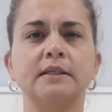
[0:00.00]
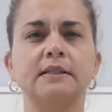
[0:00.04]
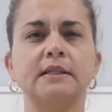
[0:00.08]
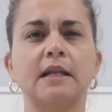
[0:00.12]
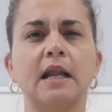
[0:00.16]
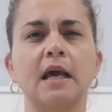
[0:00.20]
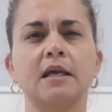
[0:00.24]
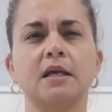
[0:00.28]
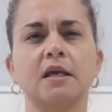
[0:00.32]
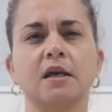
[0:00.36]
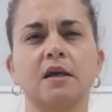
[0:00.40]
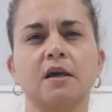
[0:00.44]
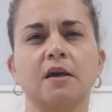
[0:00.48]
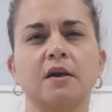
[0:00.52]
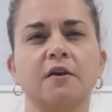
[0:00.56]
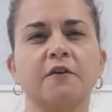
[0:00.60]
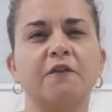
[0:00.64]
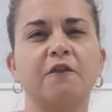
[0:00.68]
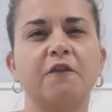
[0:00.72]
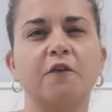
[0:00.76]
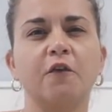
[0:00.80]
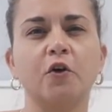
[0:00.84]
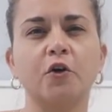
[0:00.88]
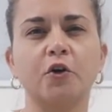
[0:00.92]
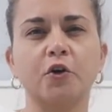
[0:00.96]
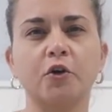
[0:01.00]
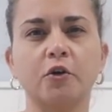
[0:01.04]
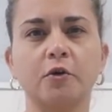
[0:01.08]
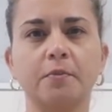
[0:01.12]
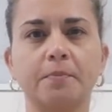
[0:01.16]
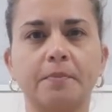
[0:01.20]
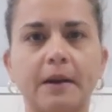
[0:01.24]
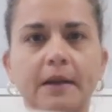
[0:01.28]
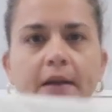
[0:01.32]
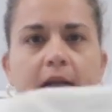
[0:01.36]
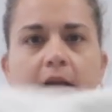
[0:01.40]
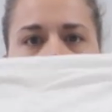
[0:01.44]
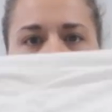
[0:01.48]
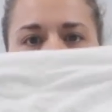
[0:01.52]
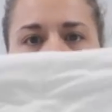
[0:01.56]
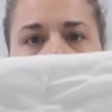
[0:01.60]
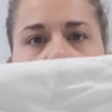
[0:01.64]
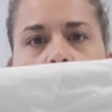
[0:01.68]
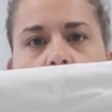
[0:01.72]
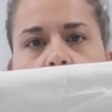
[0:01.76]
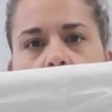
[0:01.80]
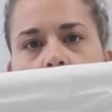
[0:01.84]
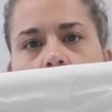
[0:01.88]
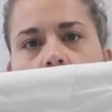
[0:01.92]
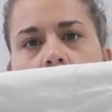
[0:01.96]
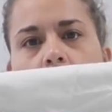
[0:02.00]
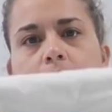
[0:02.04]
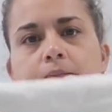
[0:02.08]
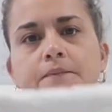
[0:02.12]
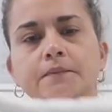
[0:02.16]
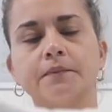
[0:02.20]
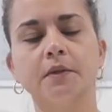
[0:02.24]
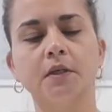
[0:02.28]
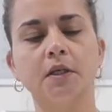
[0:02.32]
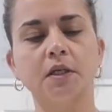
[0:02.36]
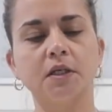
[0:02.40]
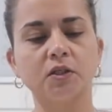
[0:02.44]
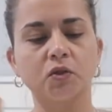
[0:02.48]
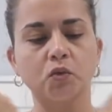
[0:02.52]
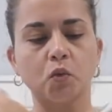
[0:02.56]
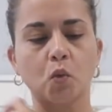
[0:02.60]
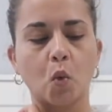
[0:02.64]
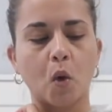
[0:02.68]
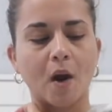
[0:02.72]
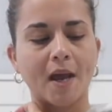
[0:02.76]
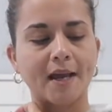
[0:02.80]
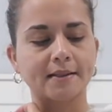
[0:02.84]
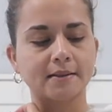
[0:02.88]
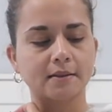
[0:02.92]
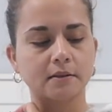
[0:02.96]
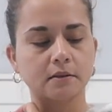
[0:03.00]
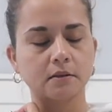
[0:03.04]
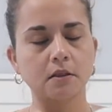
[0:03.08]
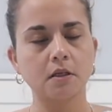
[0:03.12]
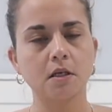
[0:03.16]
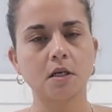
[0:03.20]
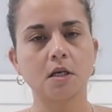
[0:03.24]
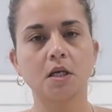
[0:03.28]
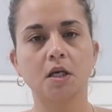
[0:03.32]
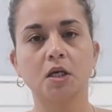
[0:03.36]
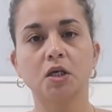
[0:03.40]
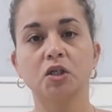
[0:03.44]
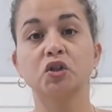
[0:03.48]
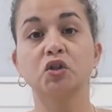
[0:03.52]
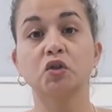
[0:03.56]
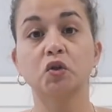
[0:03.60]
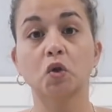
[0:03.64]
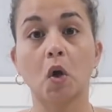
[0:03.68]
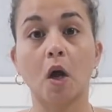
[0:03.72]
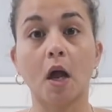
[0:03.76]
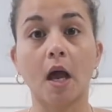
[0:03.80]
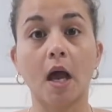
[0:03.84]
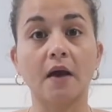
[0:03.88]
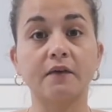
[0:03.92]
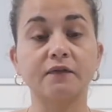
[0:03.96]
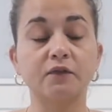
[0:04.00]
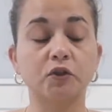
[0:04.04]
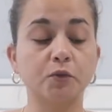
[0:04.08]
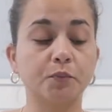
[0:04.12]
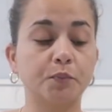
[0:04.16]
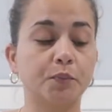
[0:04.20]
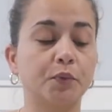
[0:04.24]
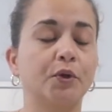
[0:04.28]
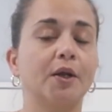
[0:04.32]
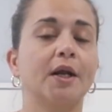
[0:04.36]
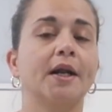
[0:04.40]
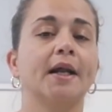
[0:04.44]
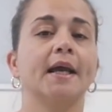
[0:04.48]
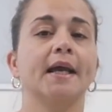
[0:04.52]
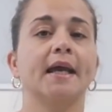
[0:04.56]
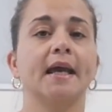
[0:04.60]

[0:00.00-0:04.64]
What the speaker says: it's like a forro para el colchón. It's wet, so I have to put it